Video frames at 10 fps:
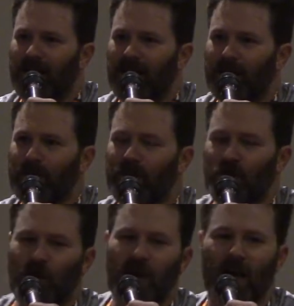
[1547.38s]
he was a
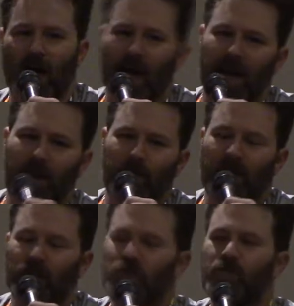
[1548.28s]
drunk guy, and I'm
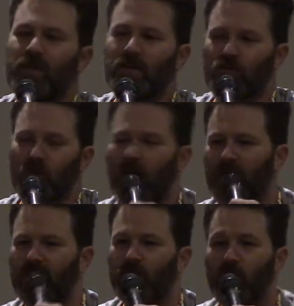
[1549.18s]
like, just be
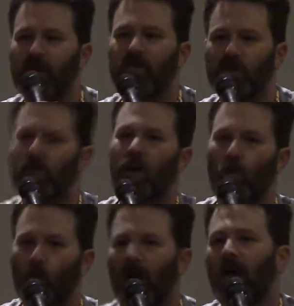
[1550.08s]
drunk. You know how to do
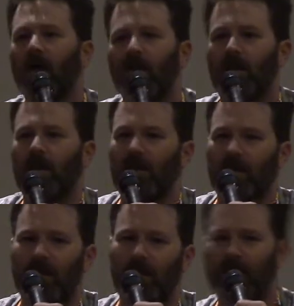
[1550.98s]
that well.
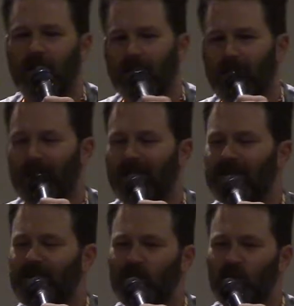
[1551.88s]

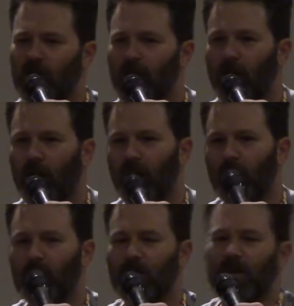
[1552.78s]
He's like,
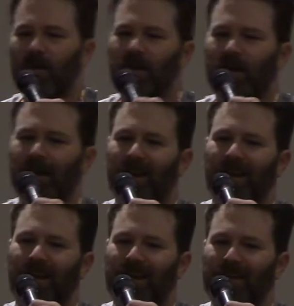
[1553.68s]
sure.
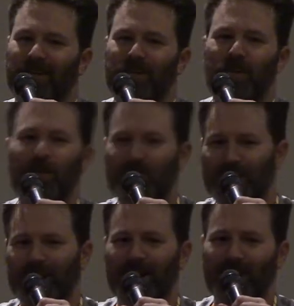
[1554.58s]
And so there's
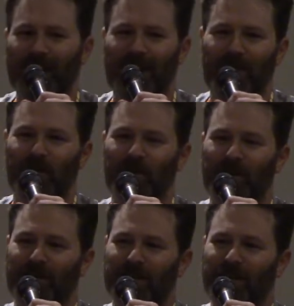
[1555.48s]
a lot of that going
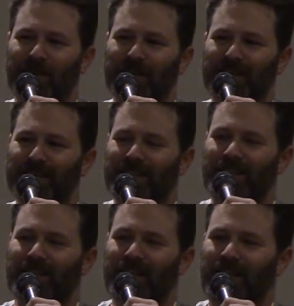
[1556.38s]
on, you know. And he's